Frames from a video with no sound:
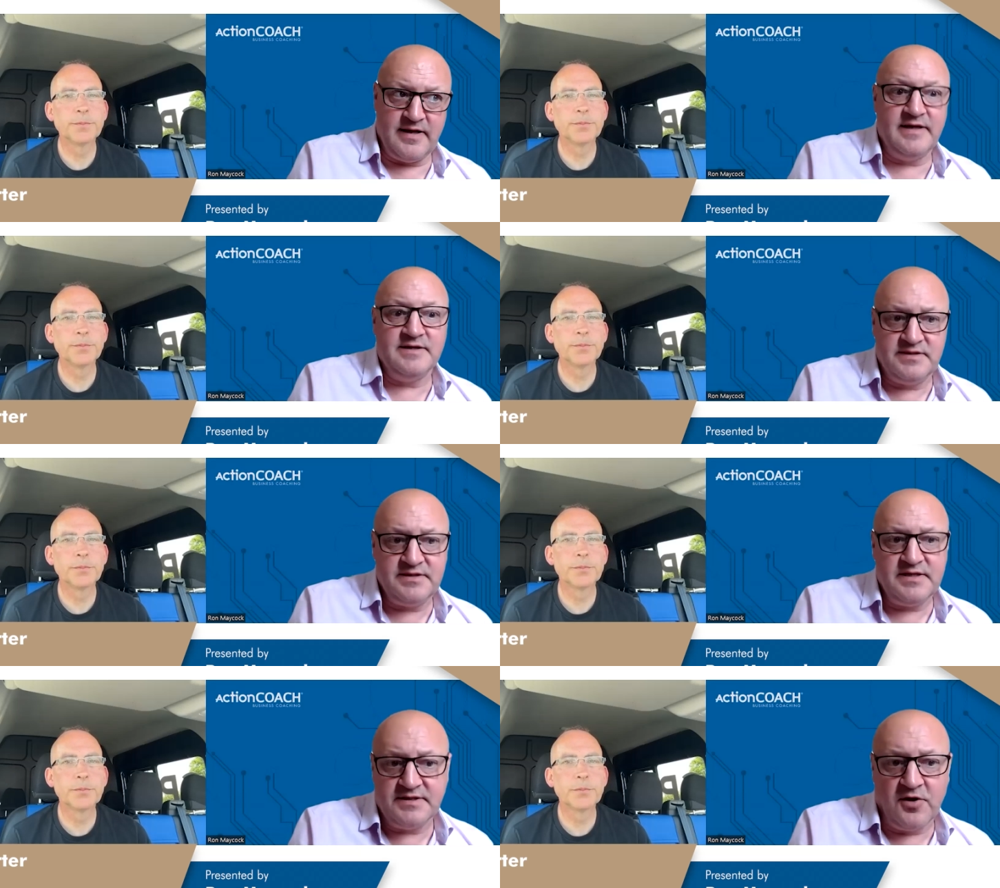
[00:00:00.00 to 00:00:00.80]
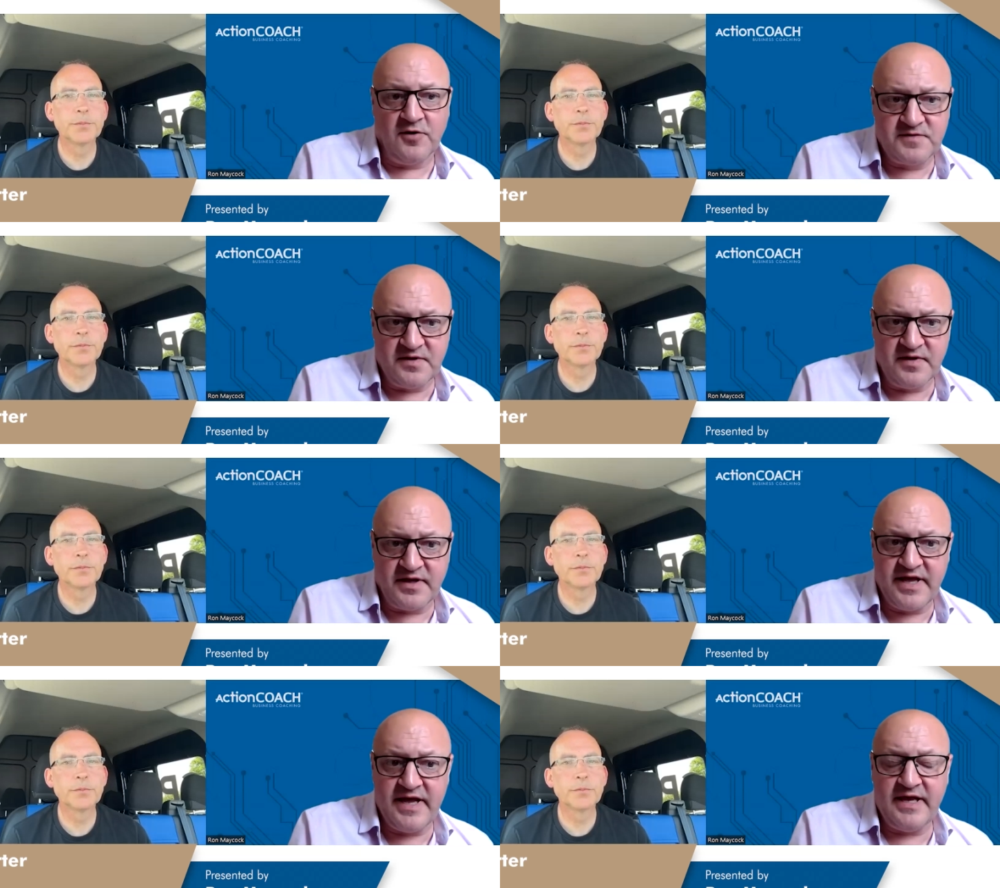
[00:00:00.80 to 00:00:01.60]
Speaker 1: is is often the
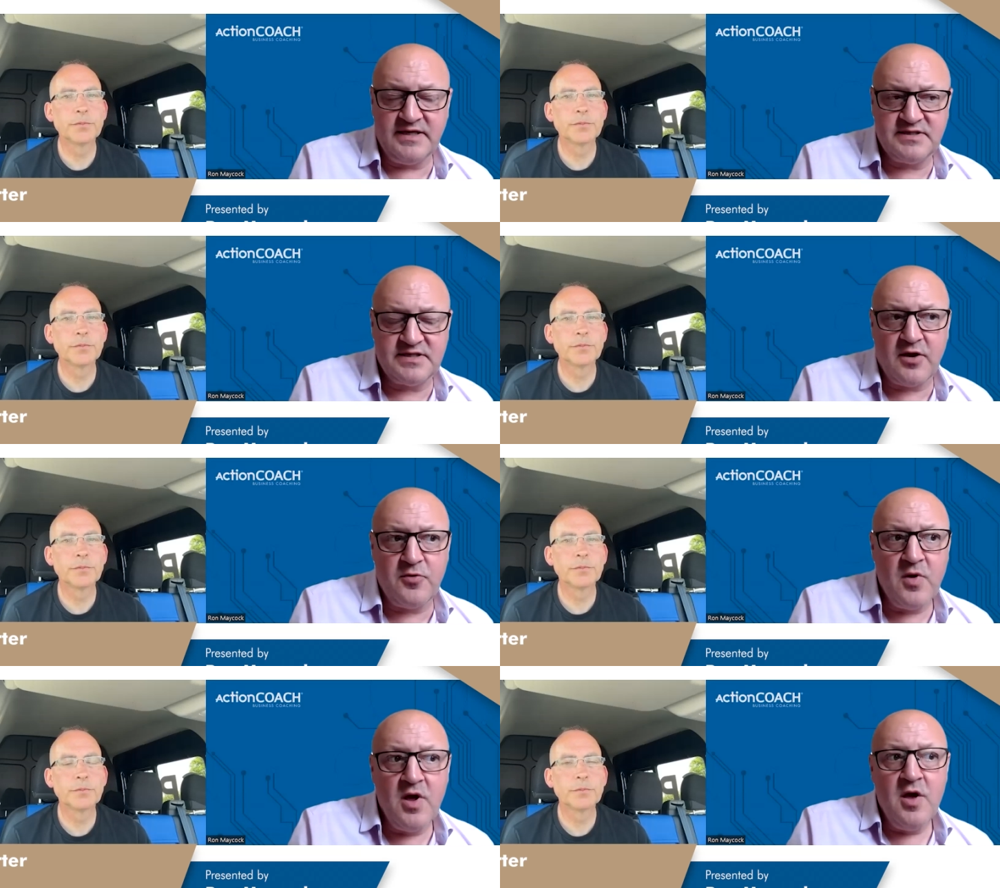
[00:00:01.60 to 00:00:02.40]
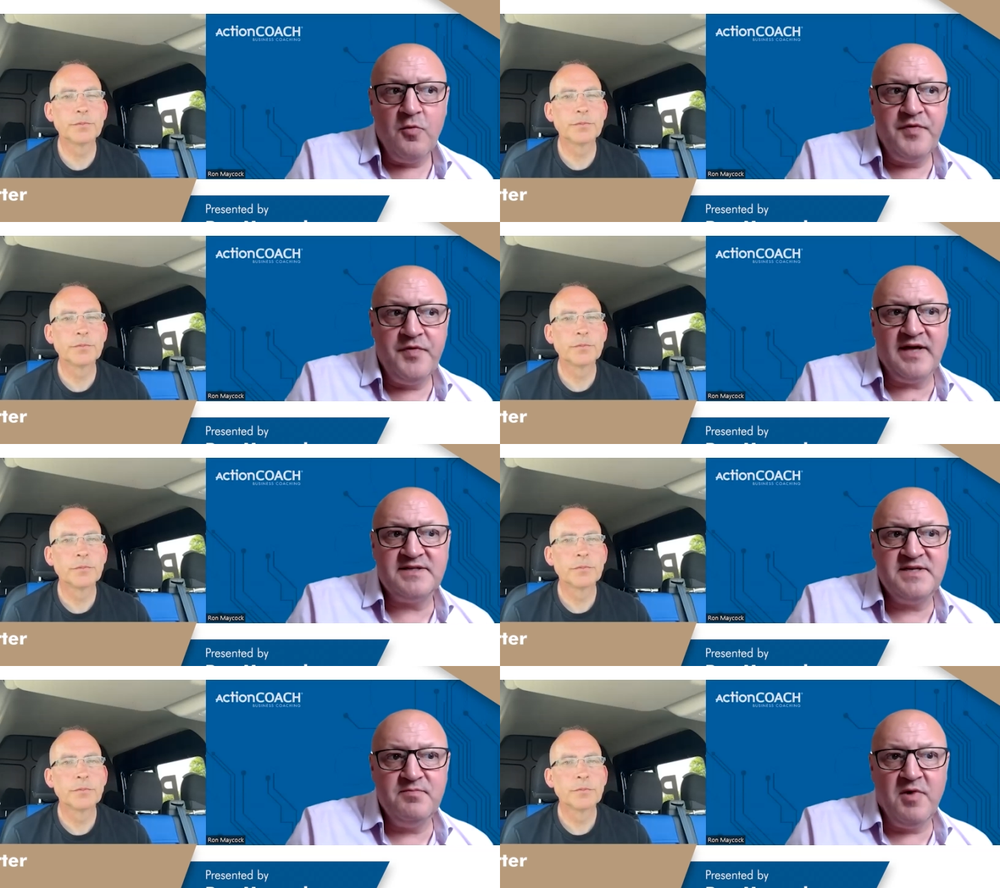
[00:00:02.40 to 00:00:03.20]
key. So with
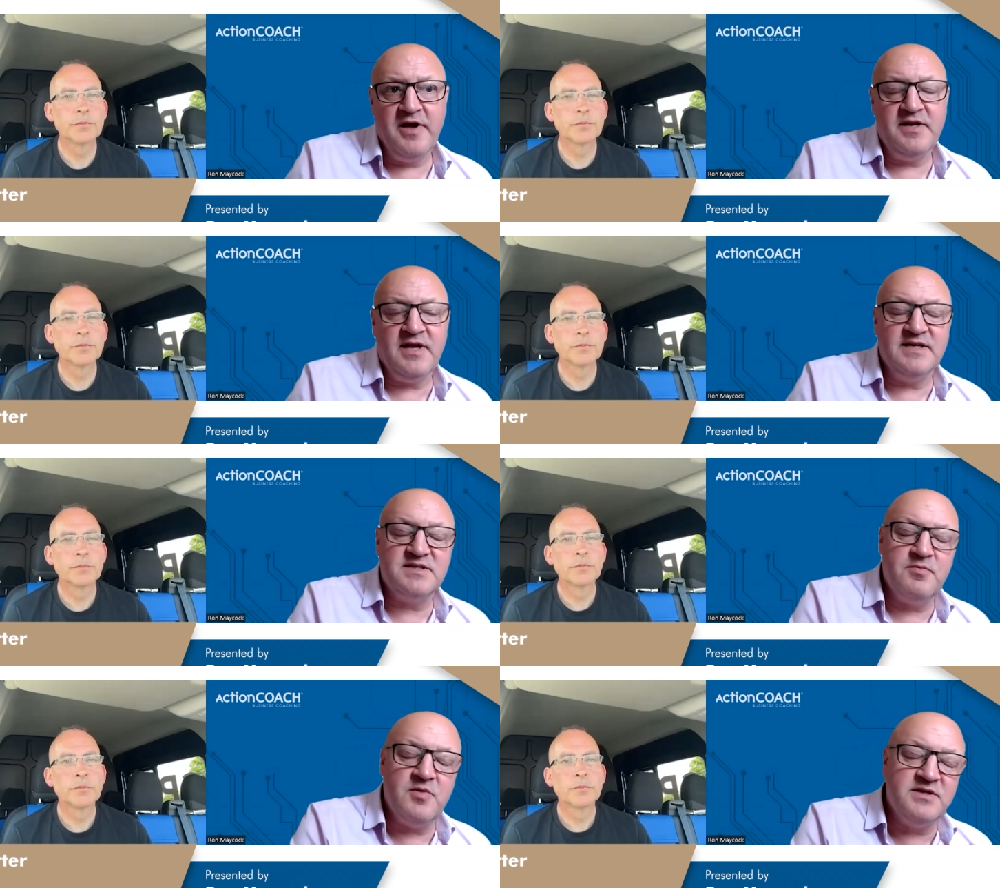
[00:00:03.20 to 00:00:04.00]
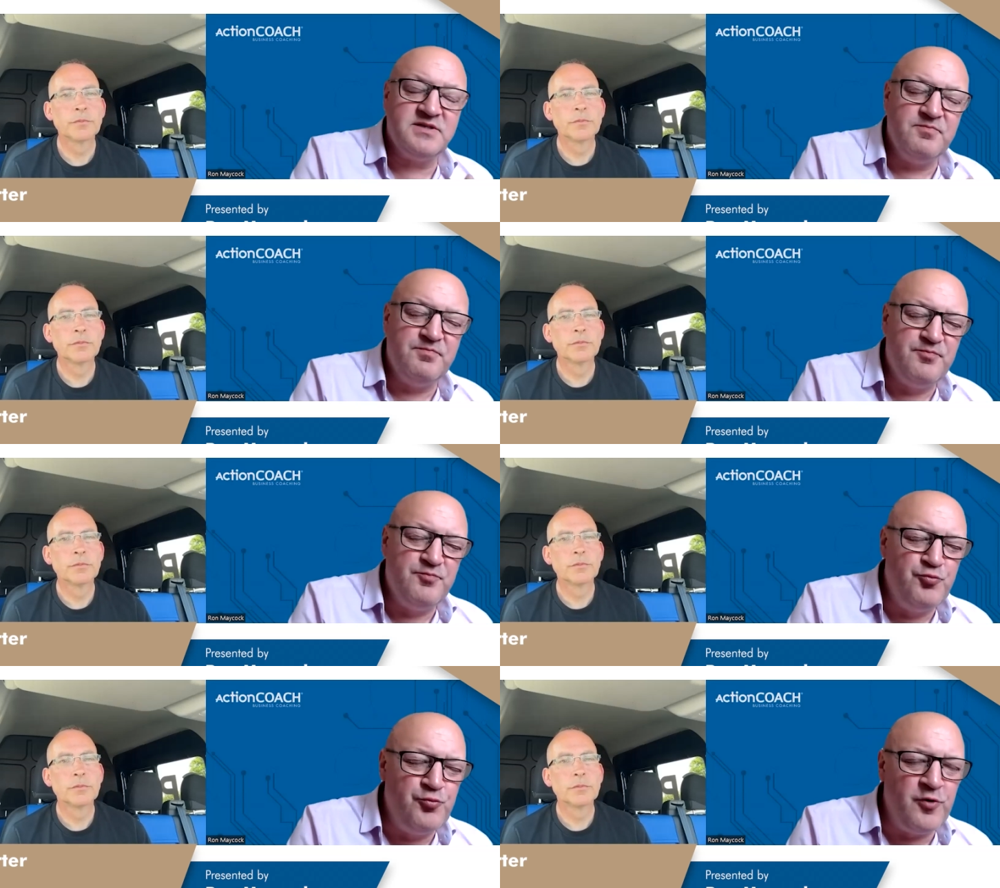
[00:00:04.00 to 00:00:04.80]
that in mind, as a as a
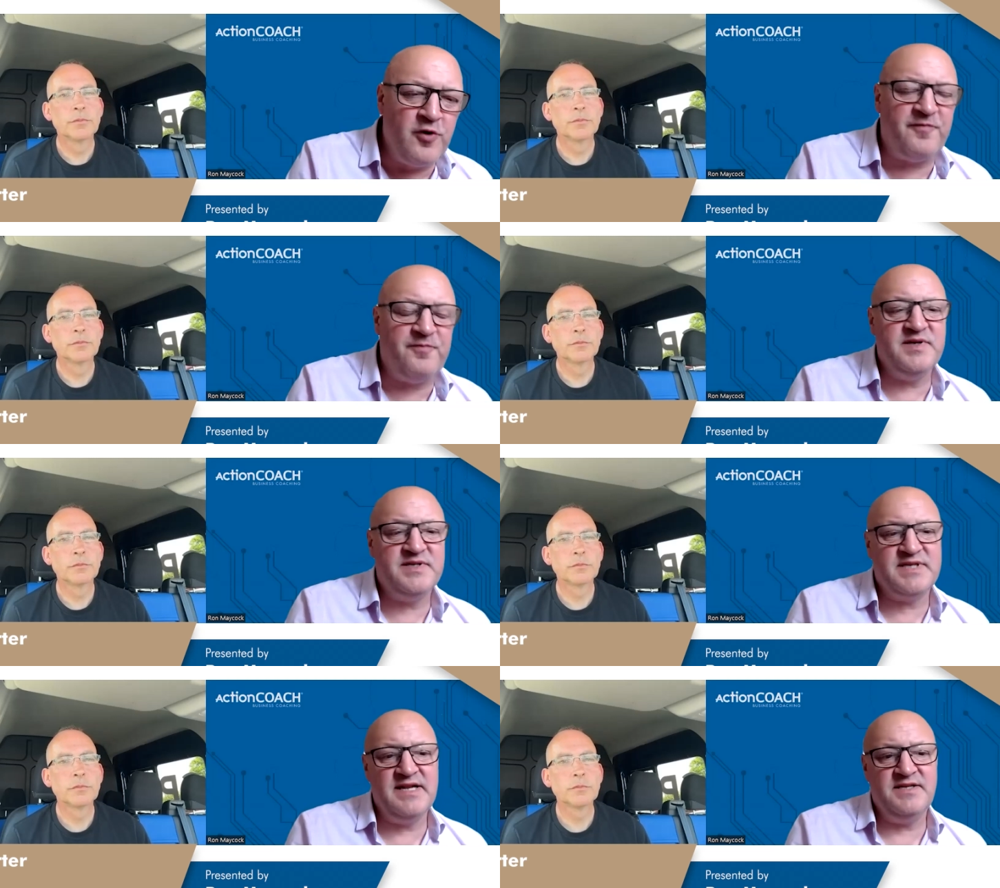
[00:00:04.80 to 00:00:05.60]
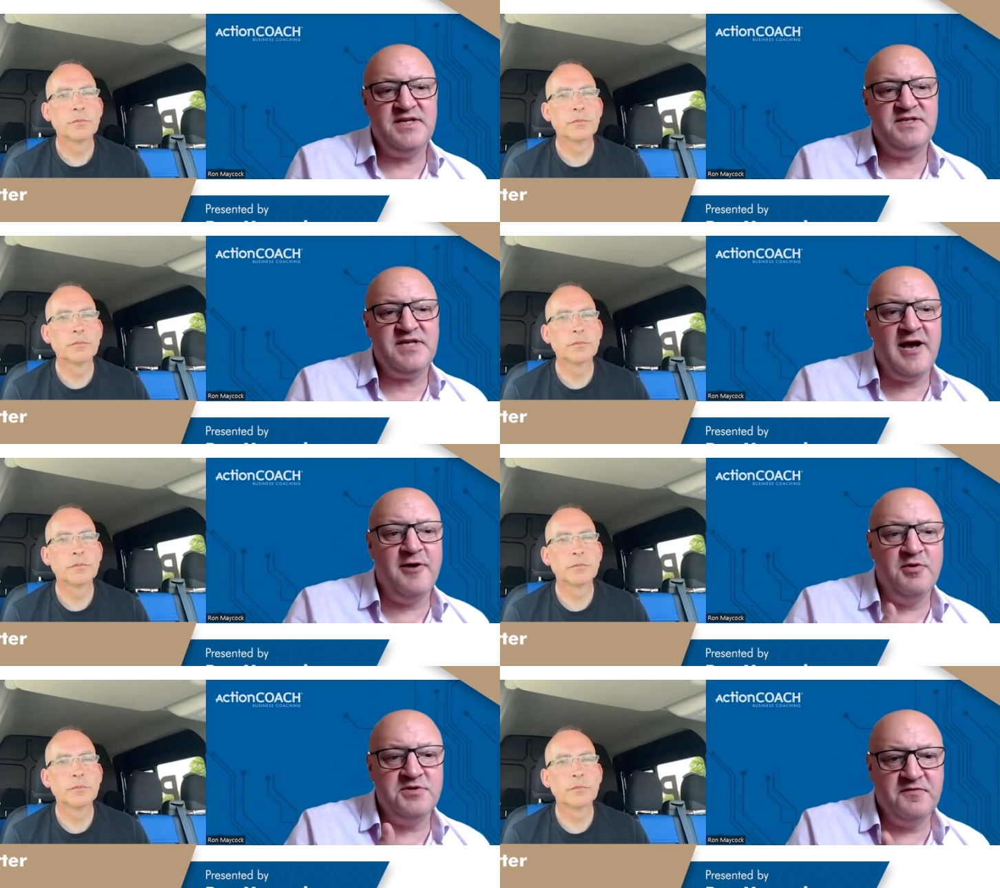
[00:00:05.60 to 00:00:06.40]
rough percentage, how
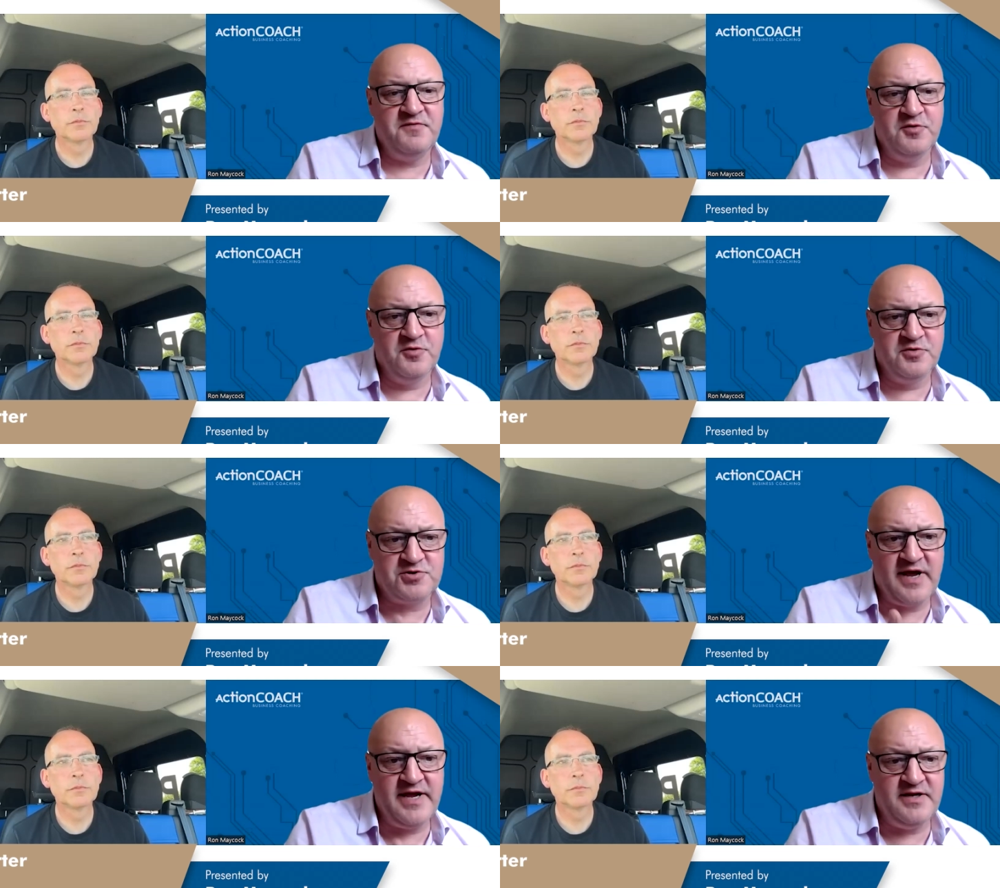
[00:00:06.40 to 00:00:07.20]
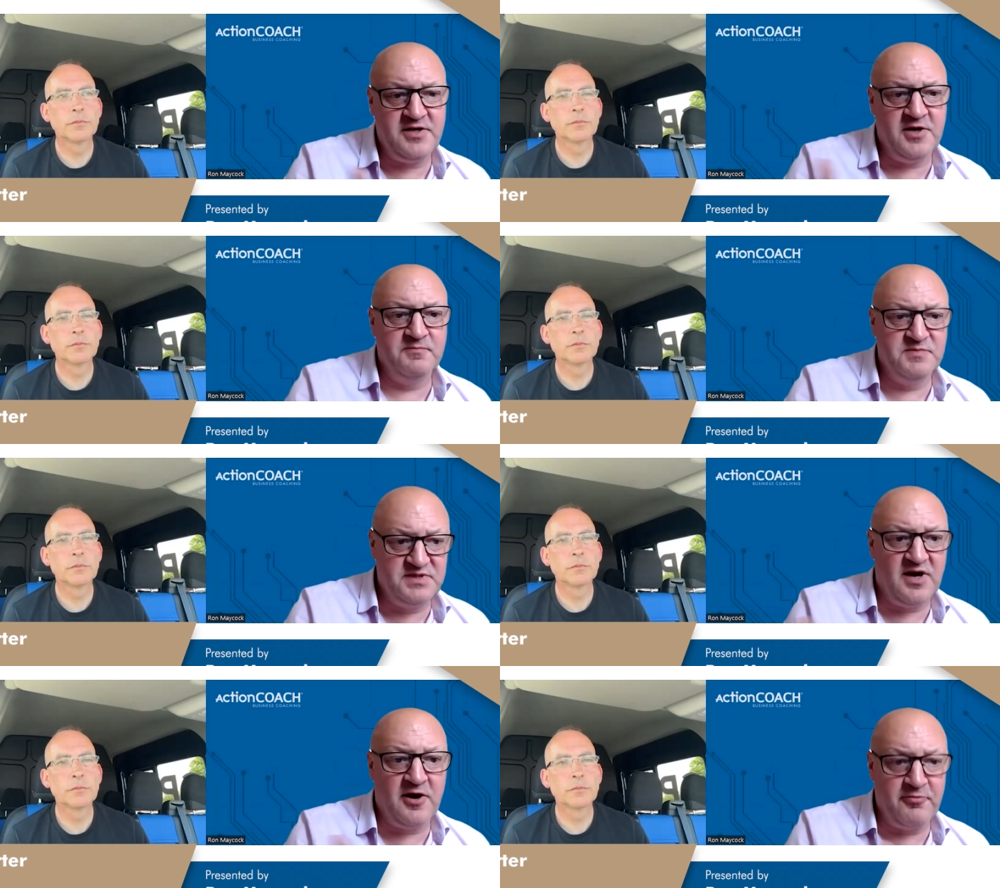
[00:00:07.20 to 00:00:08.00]
much of your trade comes
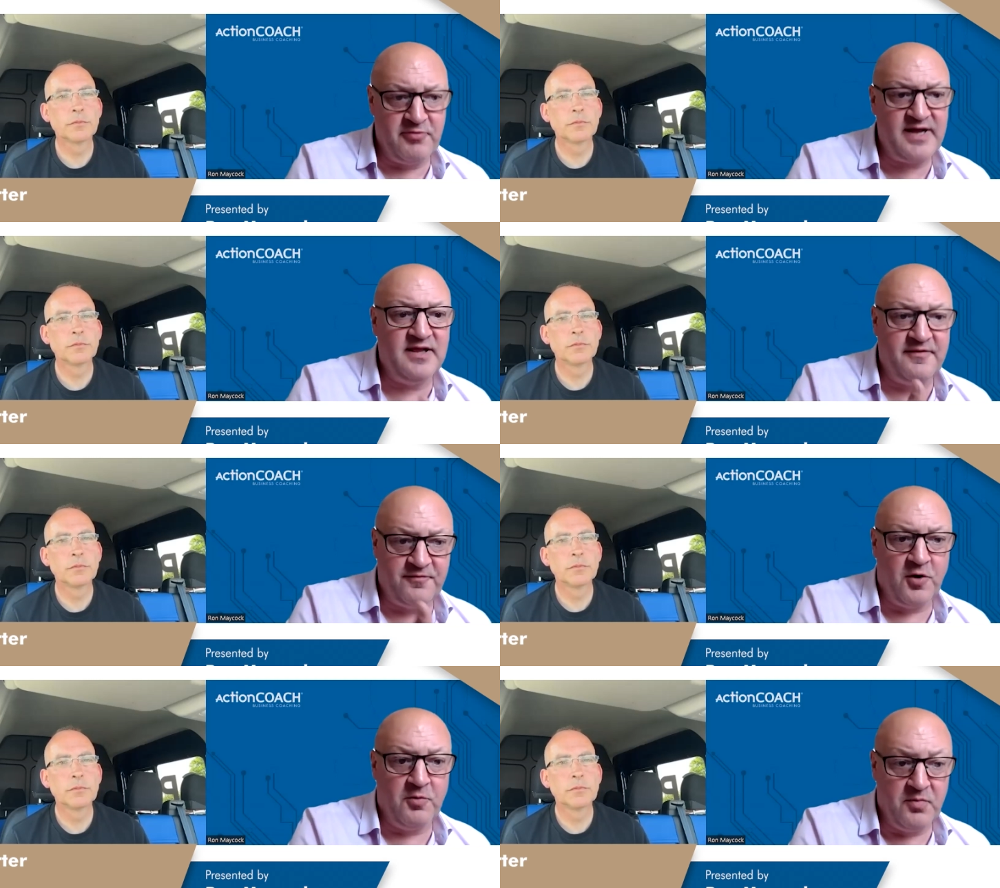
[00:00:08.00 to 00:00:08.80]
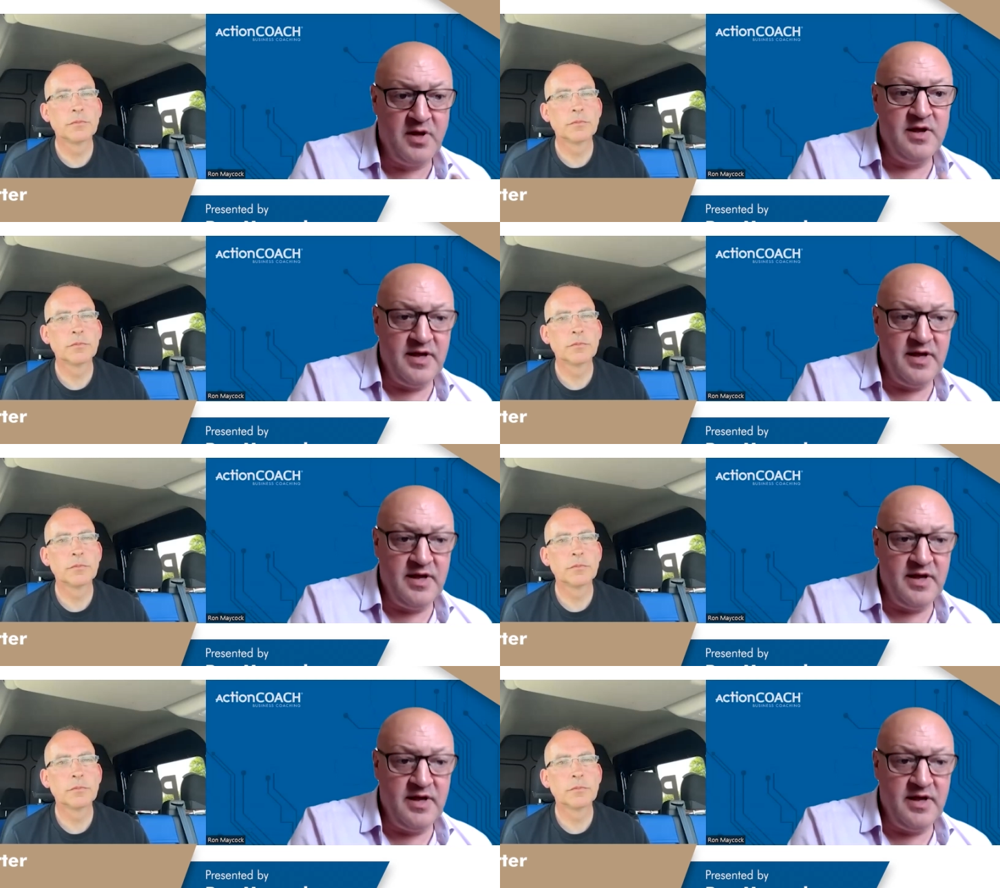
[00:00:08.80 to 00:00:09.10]
directly from